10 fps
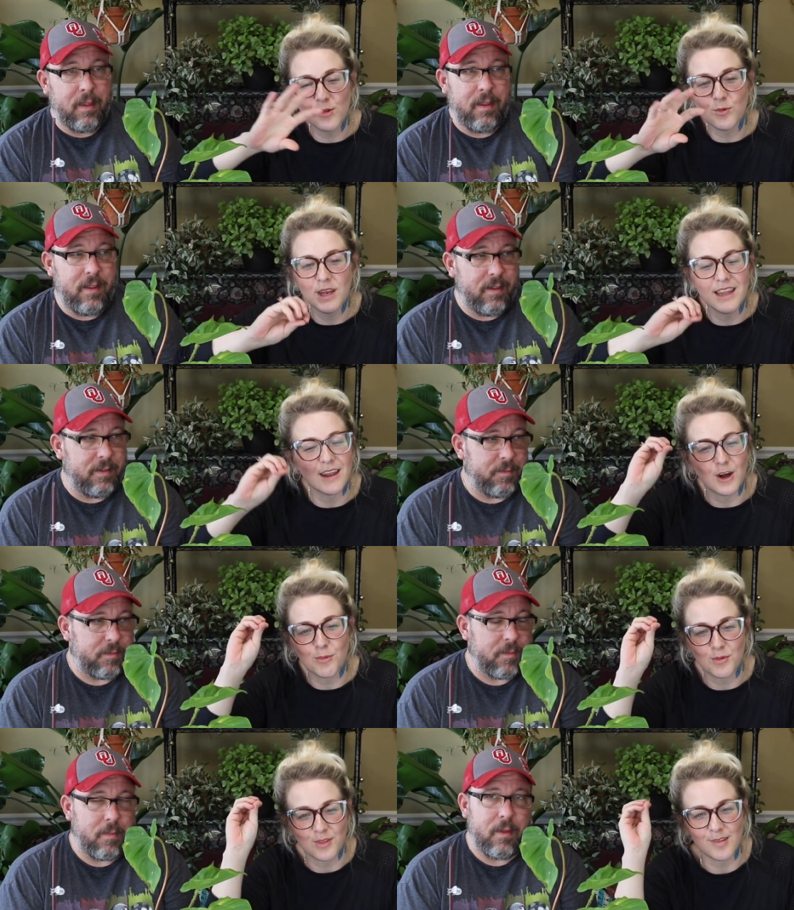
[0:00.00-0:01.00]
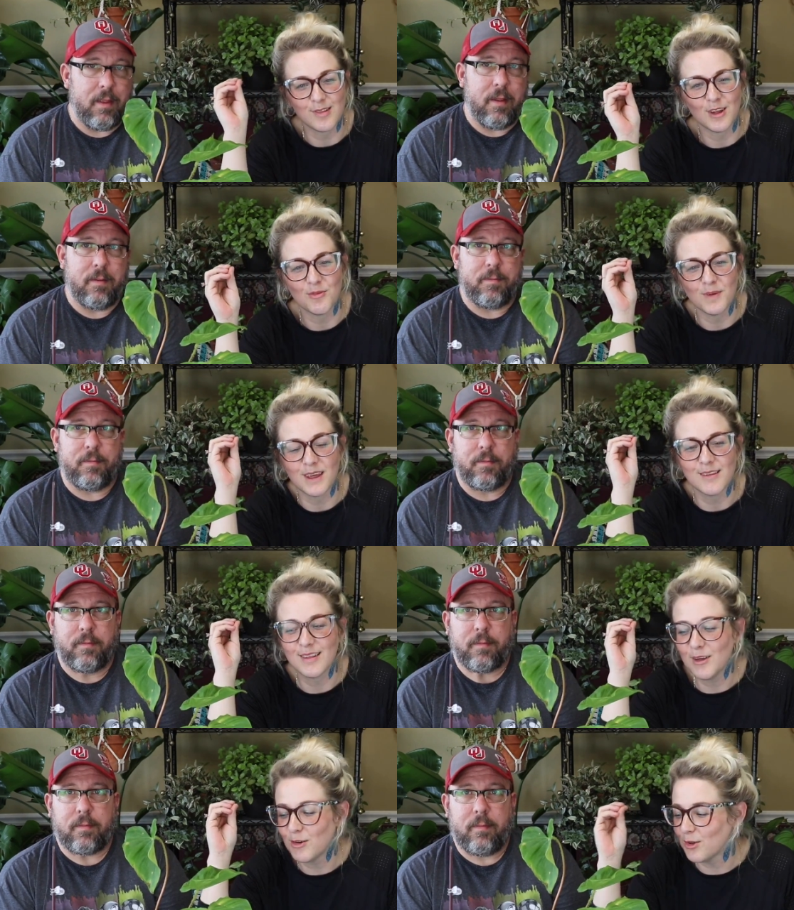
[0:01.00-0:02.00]
Speaker 1: because we need help with this stuff
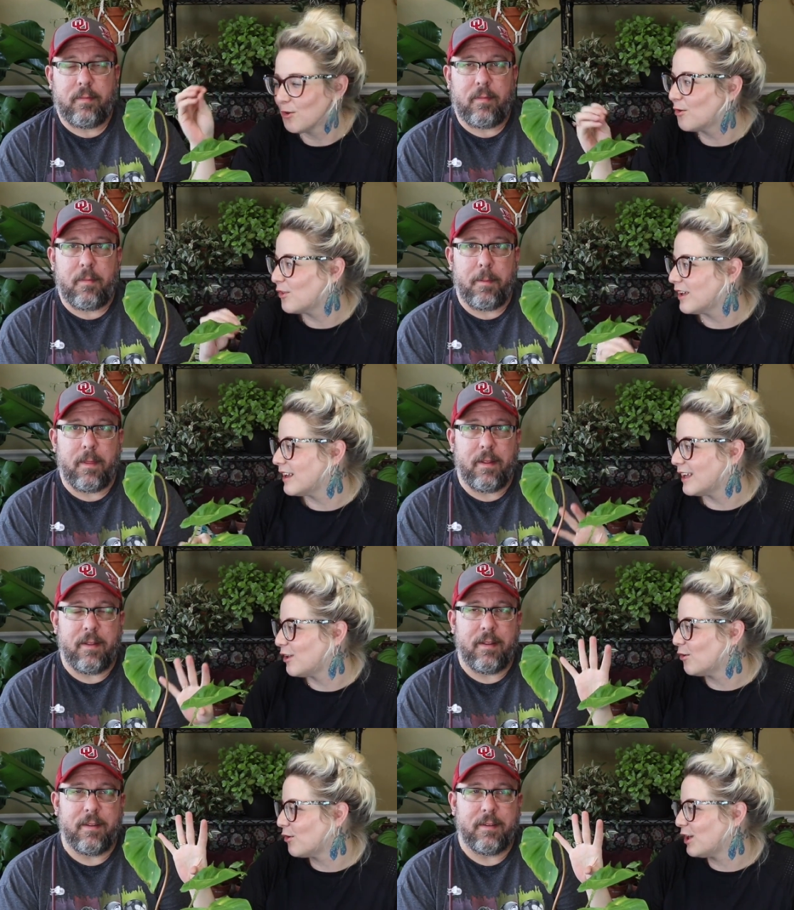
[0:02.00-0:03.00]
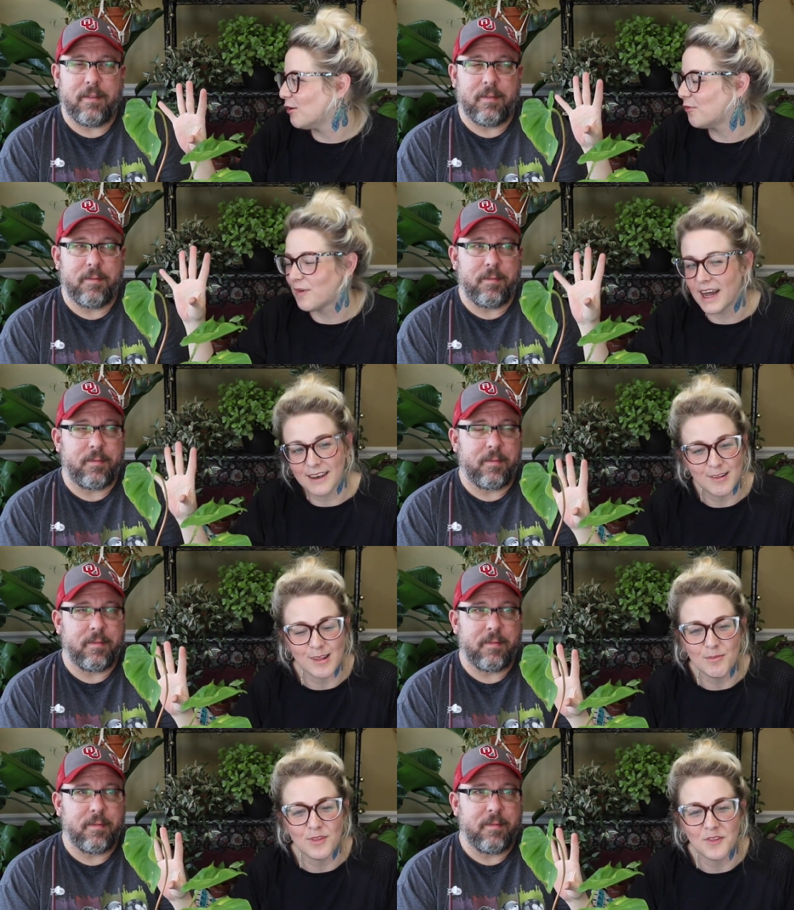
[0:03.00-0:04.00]
because he'll Google it and he'll he'll find
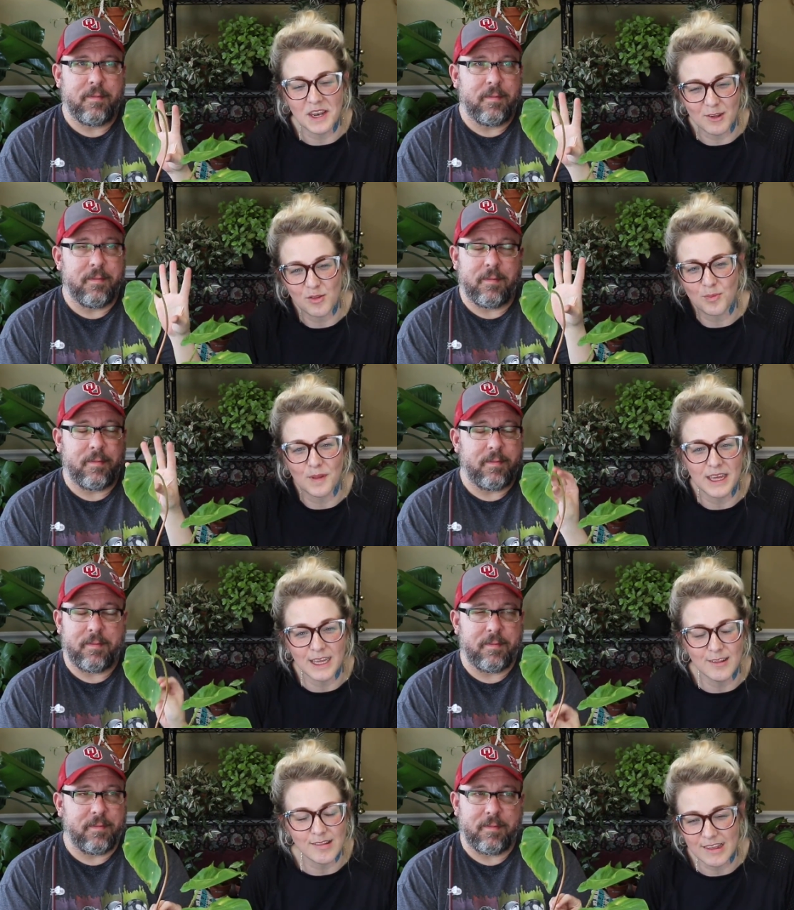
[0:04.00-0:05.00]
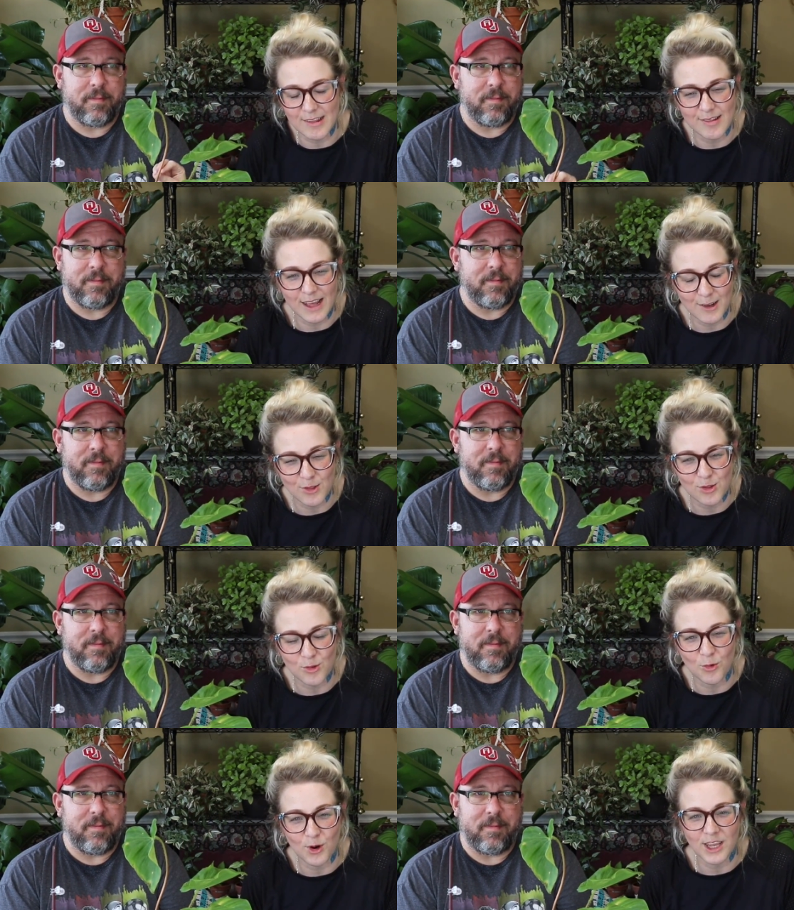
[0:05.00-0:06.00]
something that explains his side of the
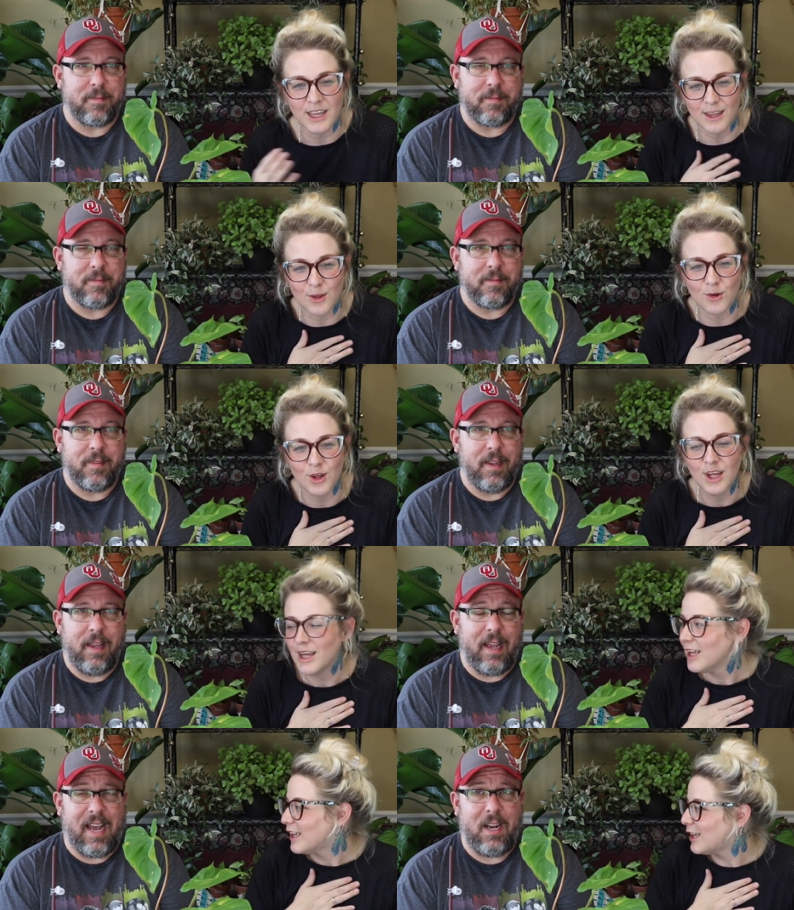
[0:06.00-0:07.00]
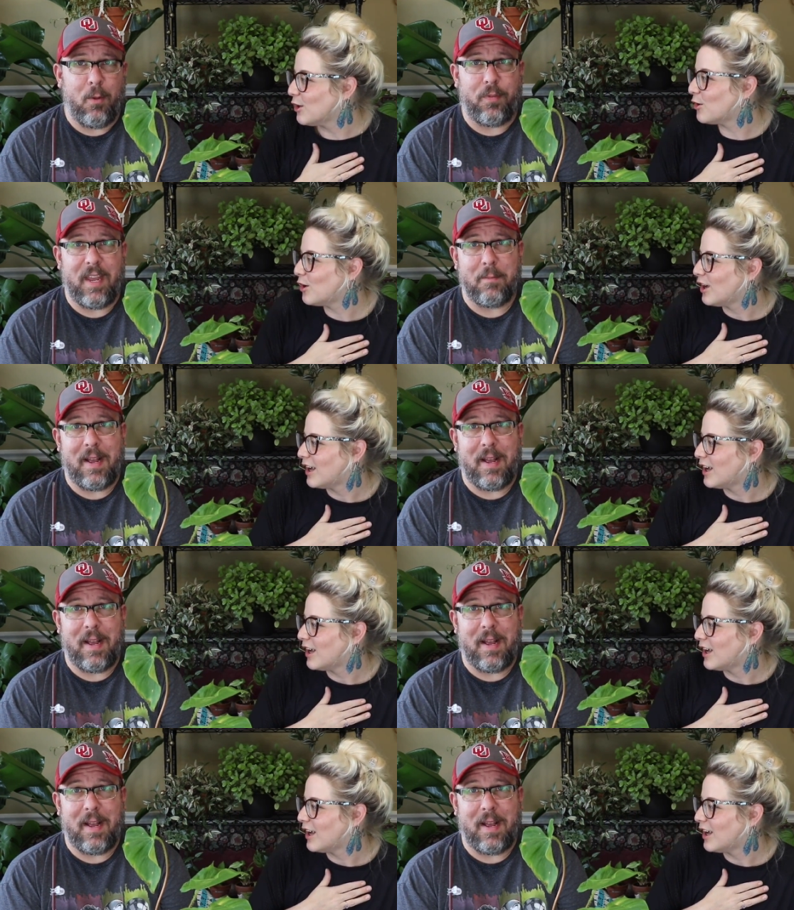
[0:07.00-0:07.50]
story and he'll I don't think